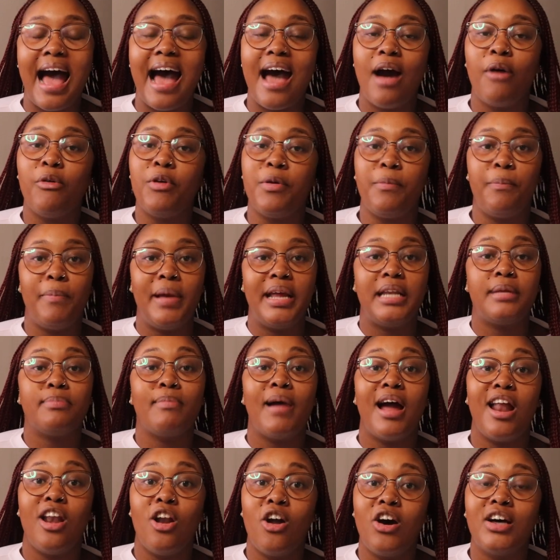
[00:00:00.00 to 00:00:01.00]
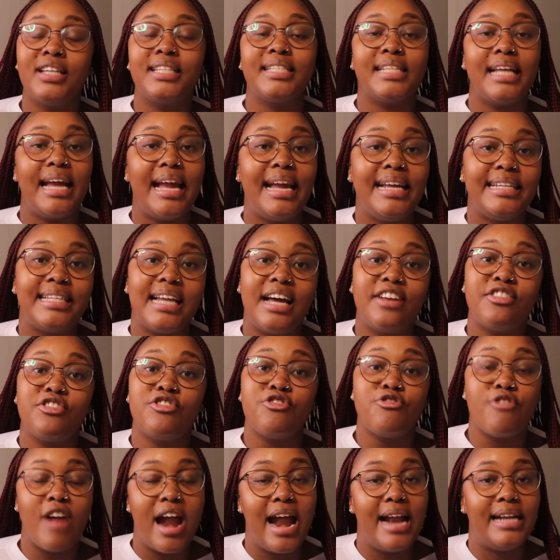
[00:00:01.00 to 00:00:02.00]
I would bet my last
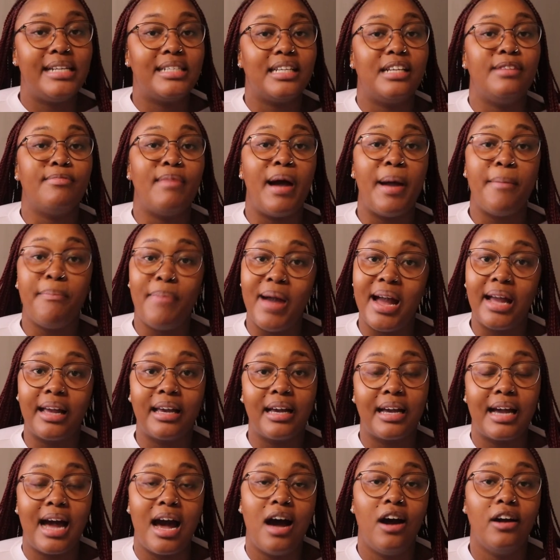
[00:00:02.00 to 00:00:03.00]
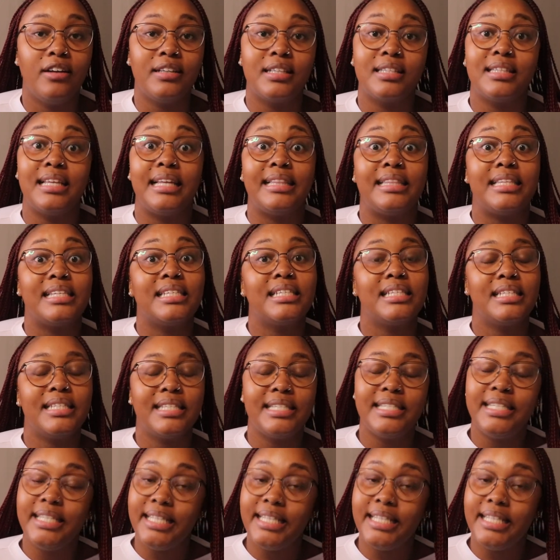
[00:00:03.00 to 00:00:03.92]
800 rand in my bank account that this